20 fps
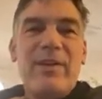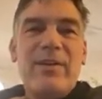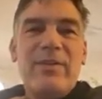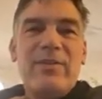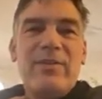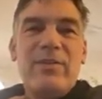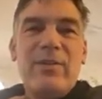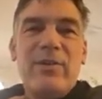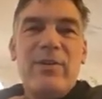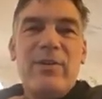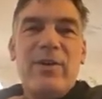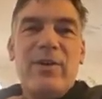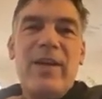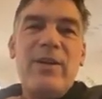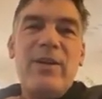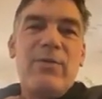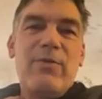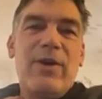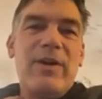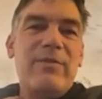so
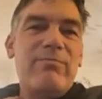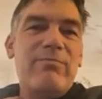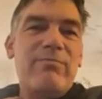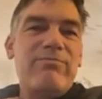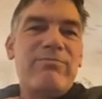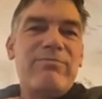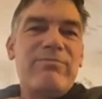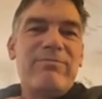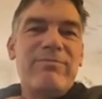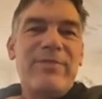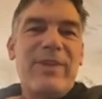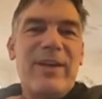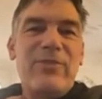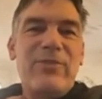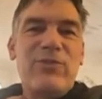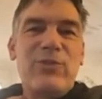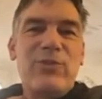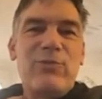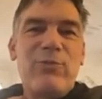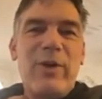anyway i
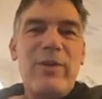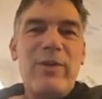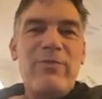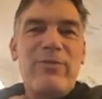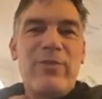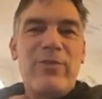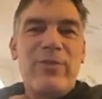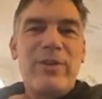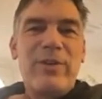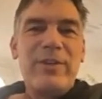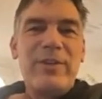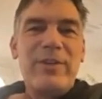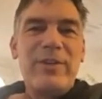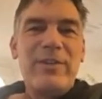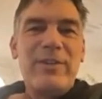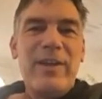just went for it